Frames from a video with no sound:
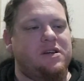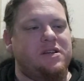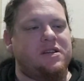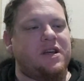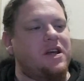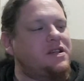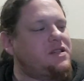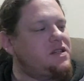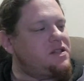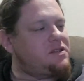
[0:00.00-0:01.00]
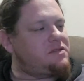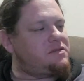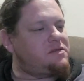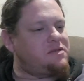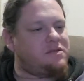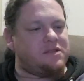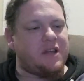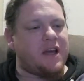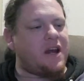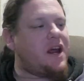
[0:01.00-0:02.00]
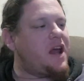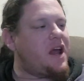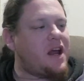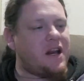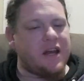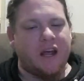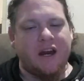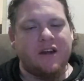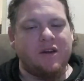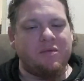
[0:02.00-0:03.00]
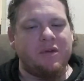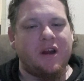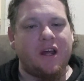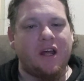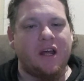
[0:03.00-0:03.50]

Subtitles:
this cunt said they're gonna do better.